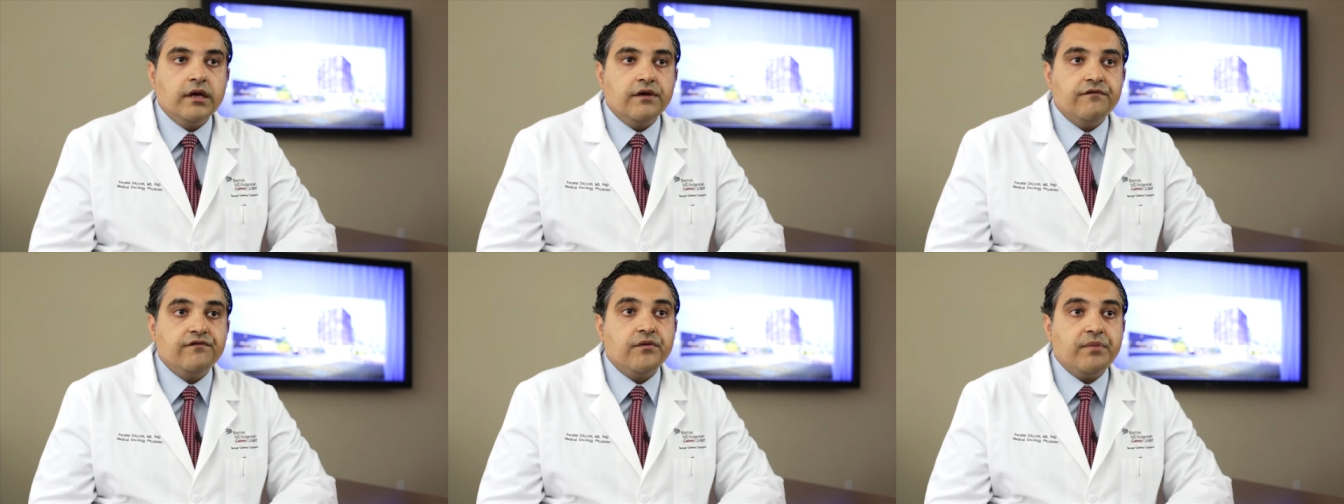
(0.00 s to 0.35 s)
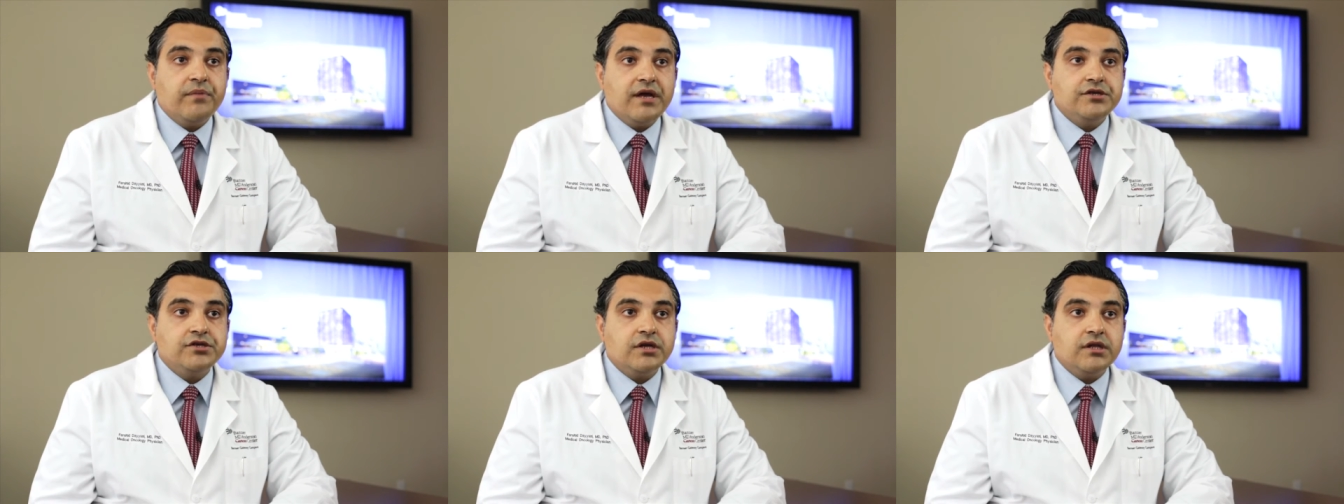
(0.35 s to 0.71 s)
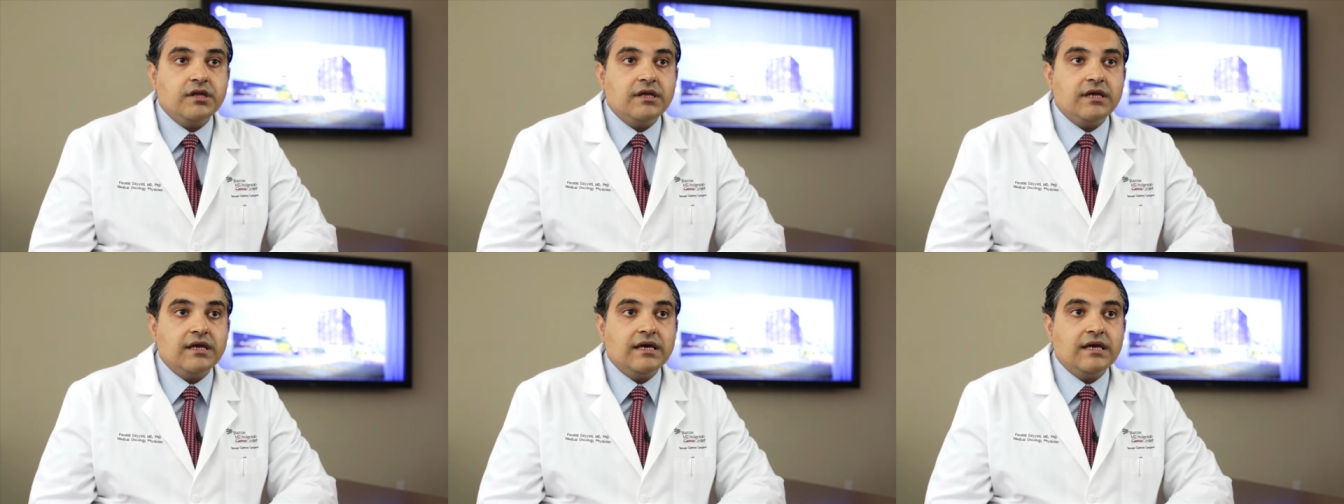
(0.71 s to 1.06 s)
If the
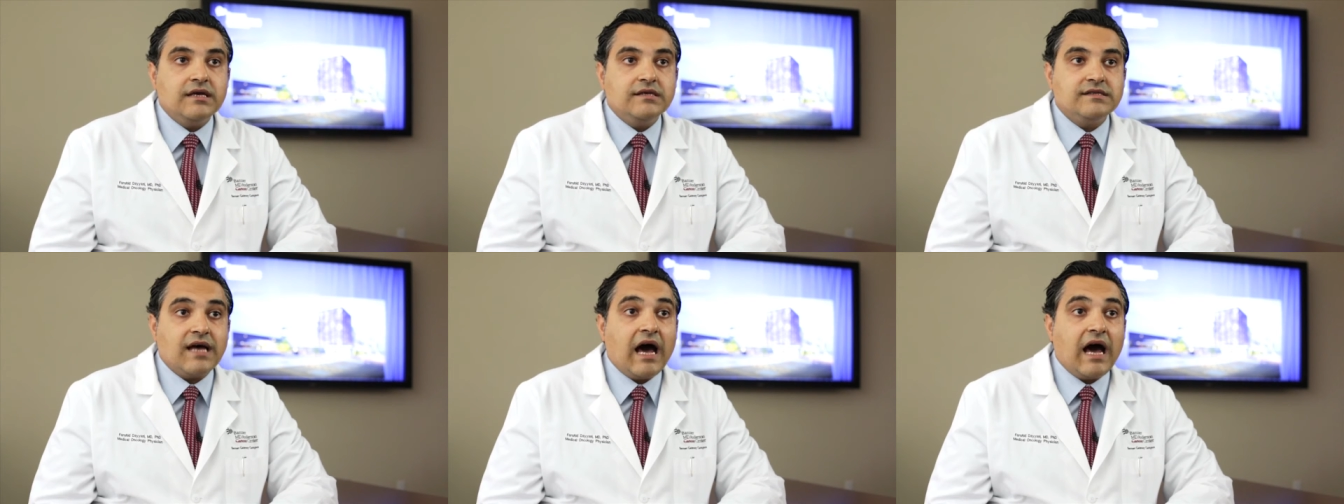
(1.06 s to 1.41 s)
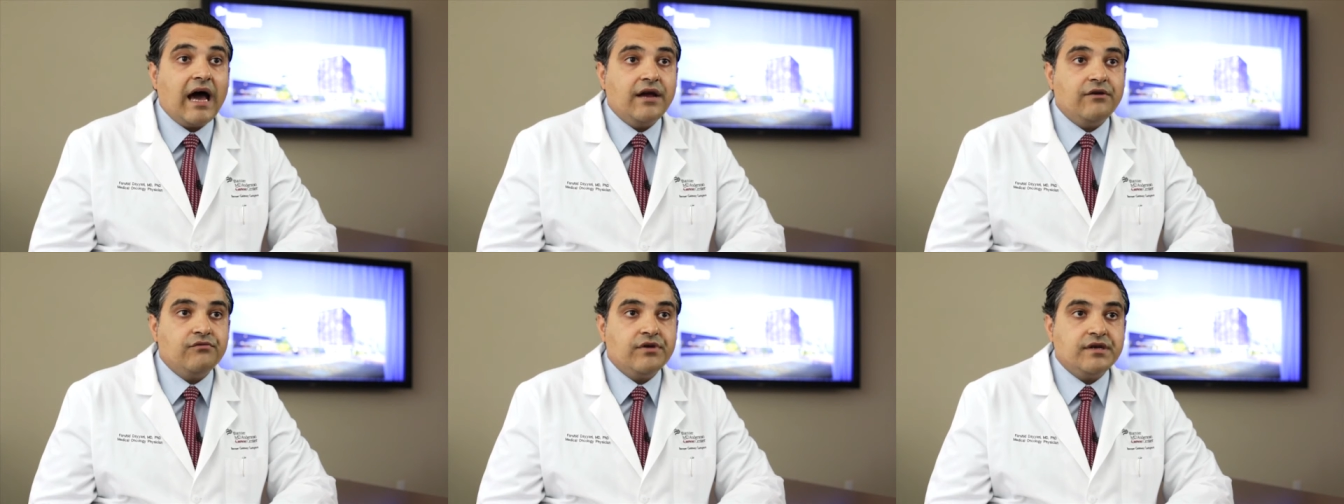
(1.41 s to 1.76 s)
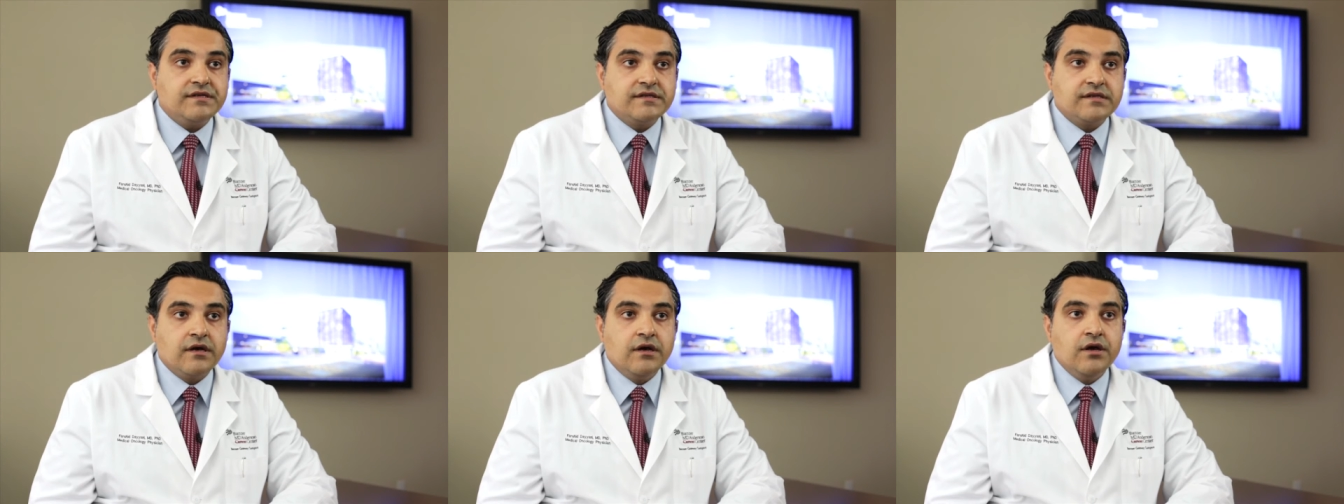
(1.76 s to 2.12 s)
patient is high
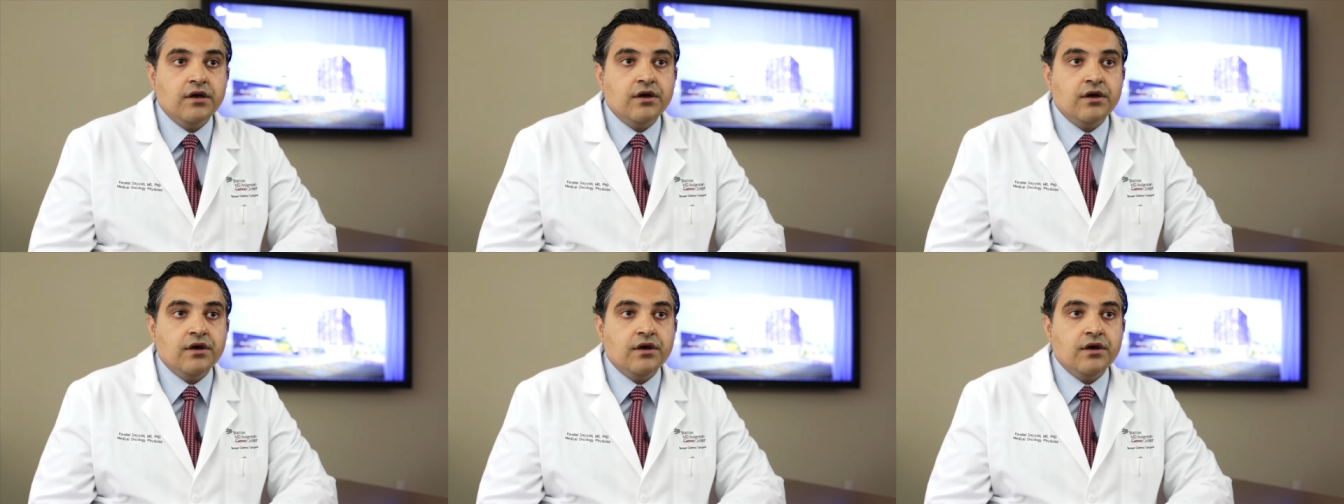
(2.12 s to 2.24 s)
risk,